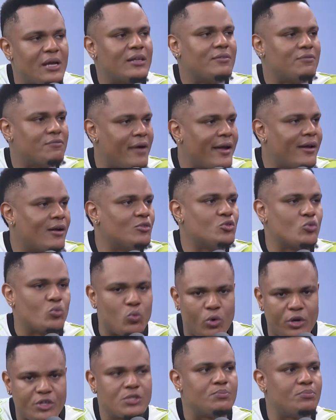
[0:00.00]
League final to
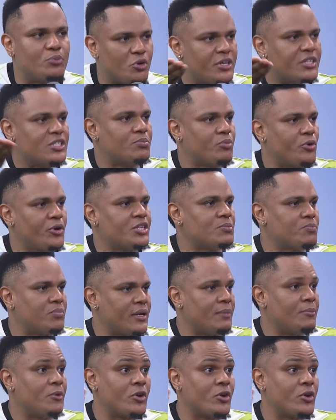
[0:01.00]
watch both his boys playing?